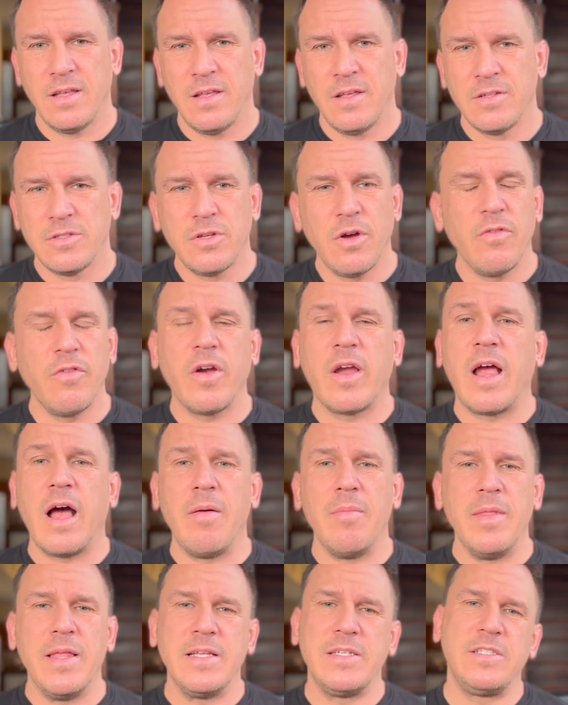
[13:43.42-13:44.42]
To
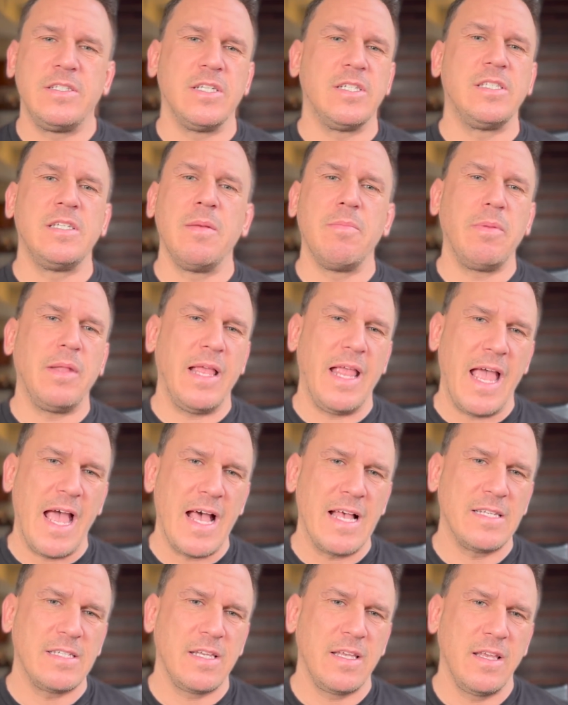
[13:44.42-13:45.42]
overcome this, just simply
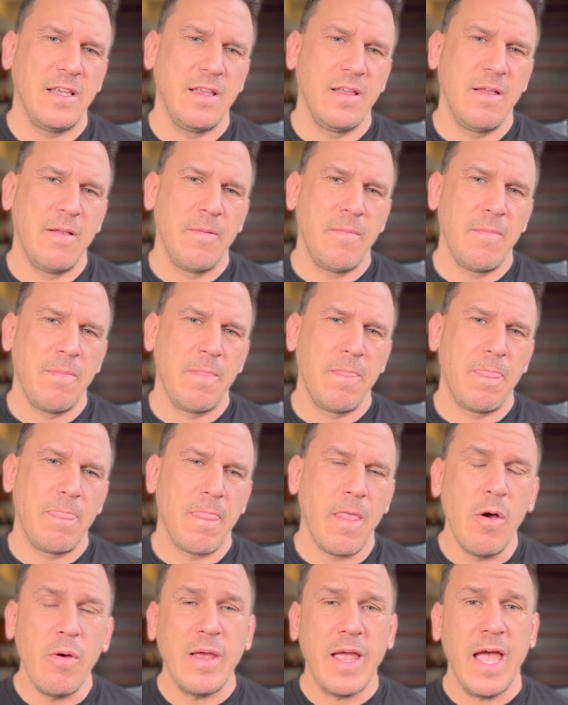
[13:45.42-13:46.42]
ask,
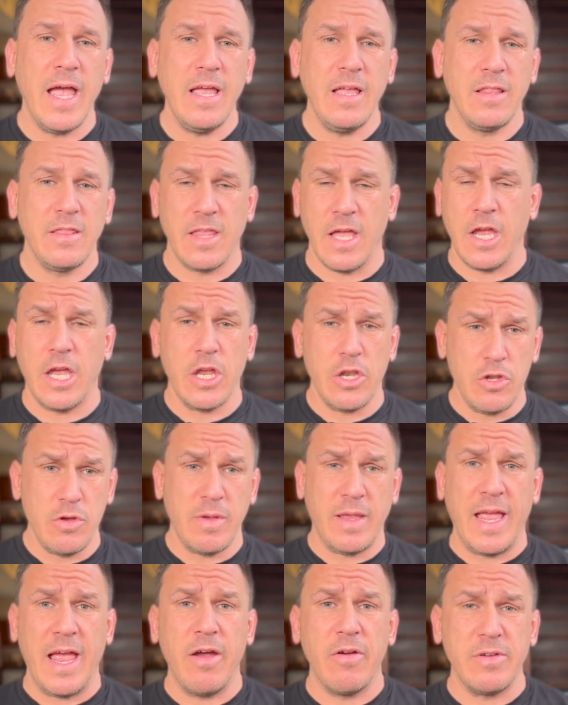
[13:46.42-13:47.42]
okay, then can you
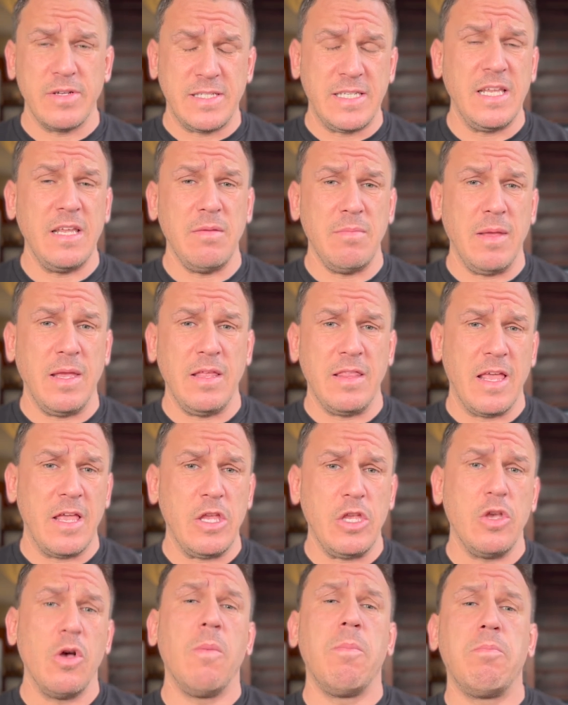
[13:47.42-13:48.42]
guarantee me that
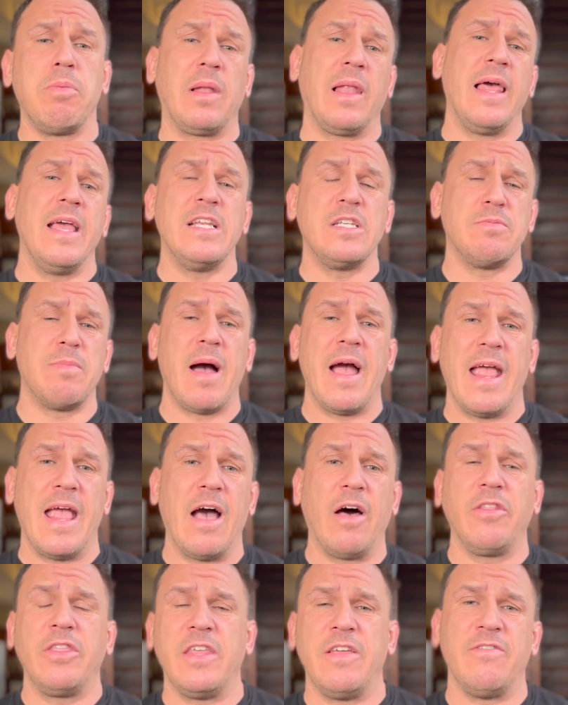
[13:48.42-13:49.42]
you'll place my
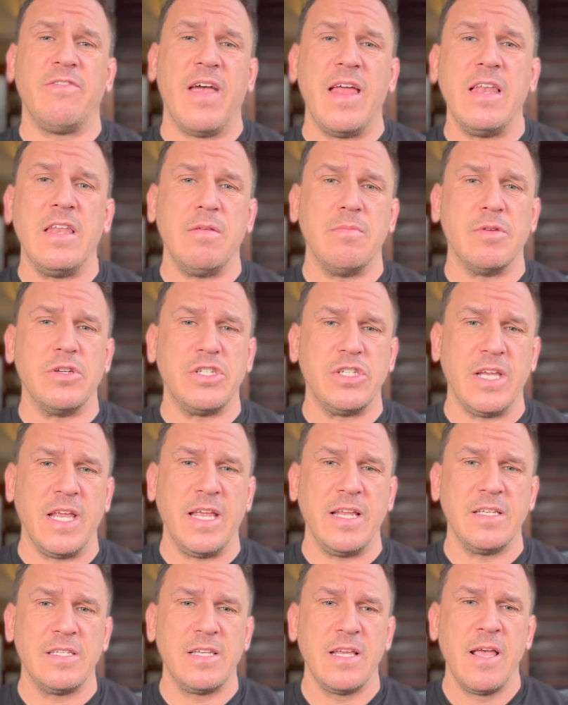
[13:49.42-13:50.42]
healthy vending
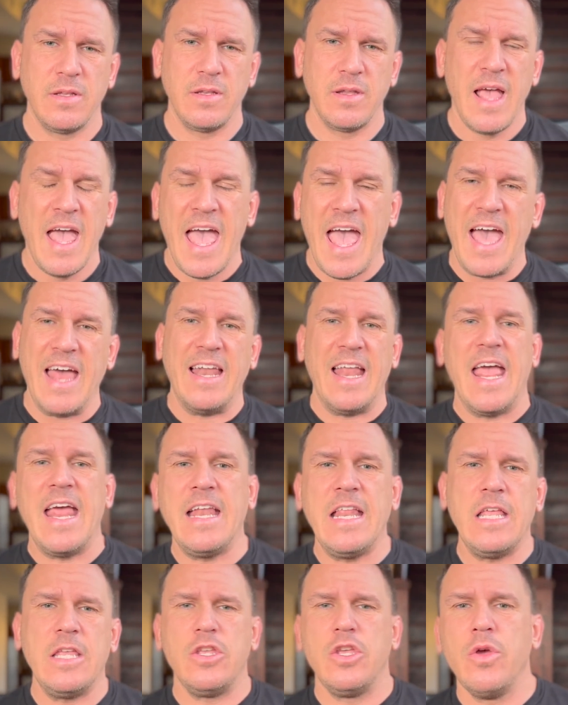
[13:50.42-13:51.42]
machines at
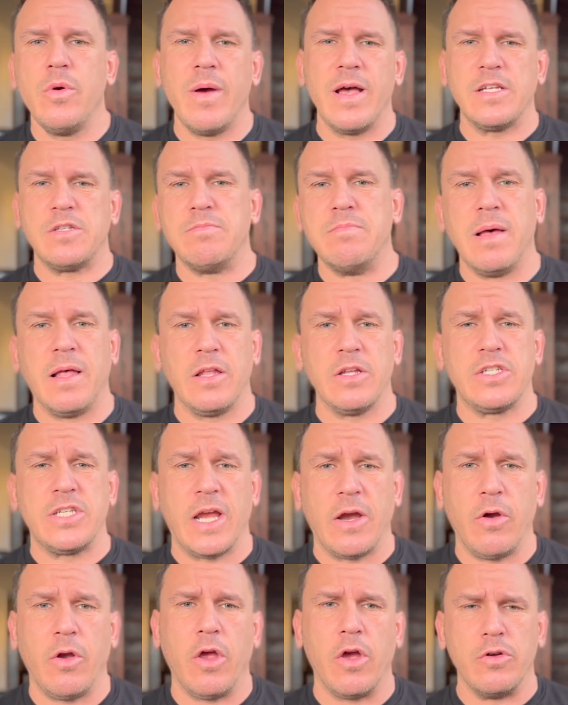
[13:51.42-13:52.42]
any U.S.
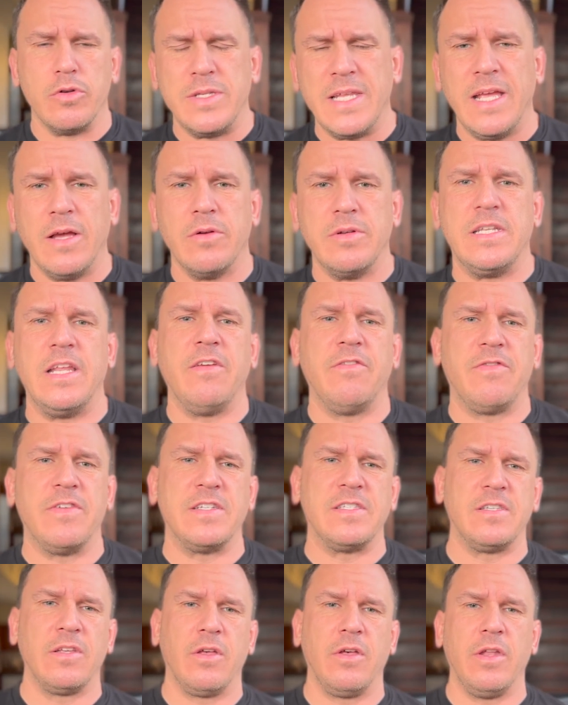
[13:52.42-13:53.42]
military or DoD
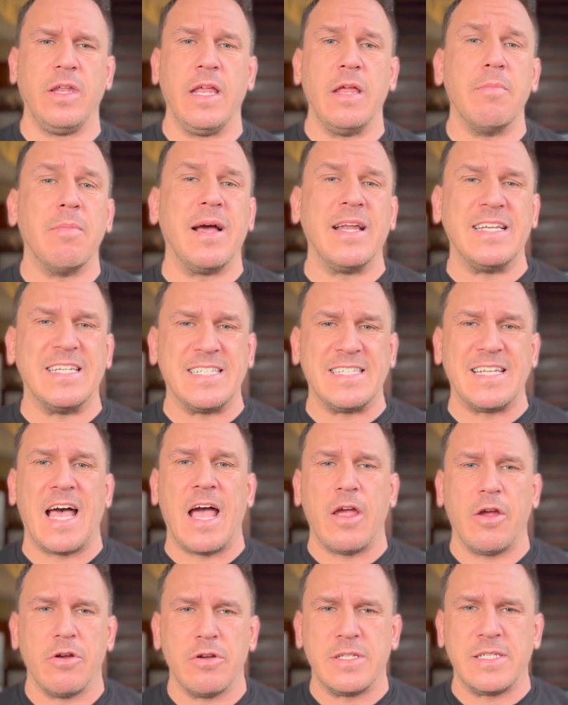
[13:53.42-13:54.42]
facility in my
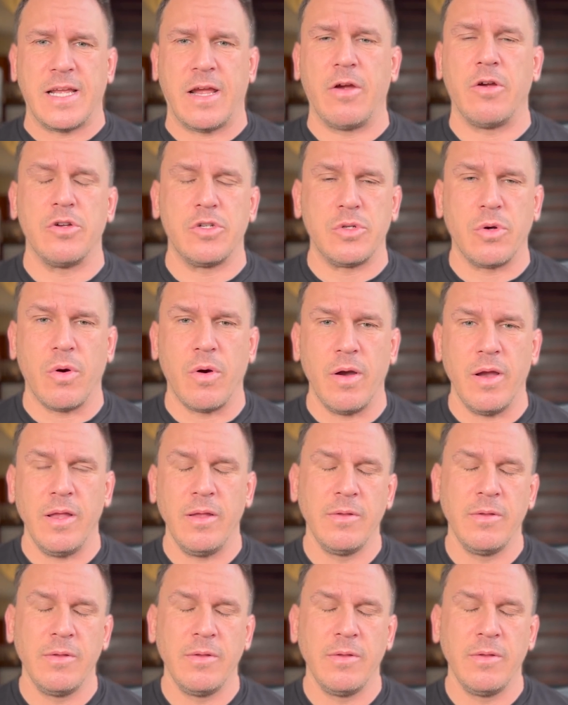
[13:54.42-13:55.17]
desired territory?